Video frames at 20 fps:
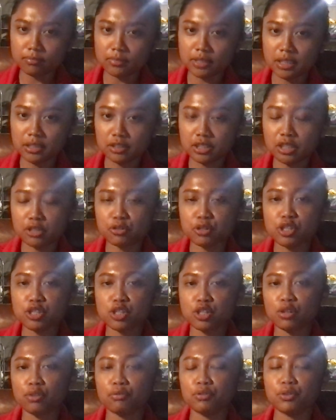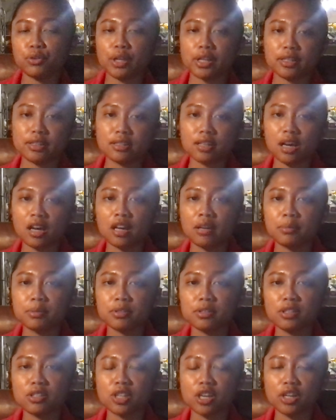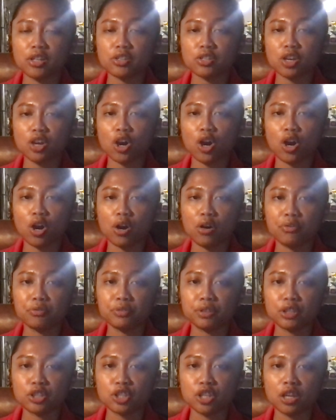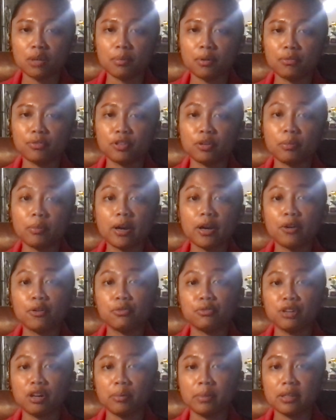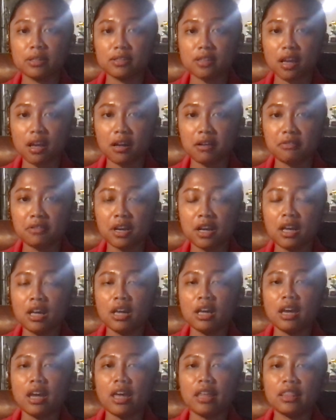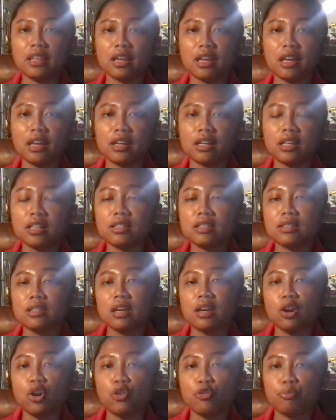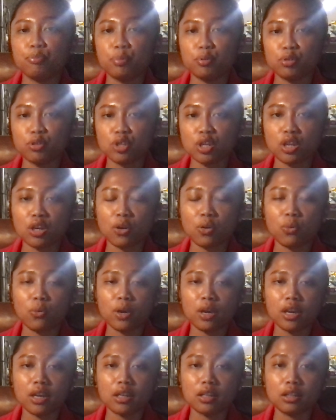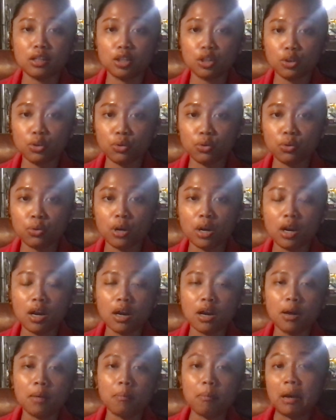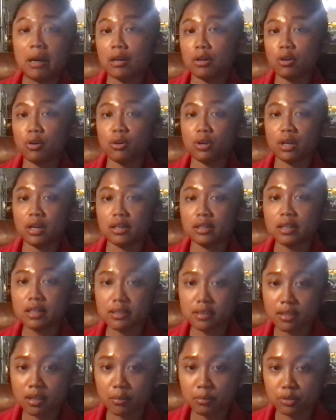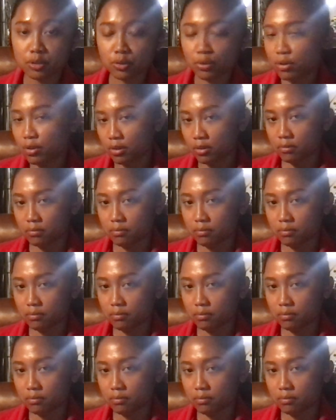secretion of new enzymes, the changing of the shape of the biofilm itself, and then instead of pushing away new microorganisms or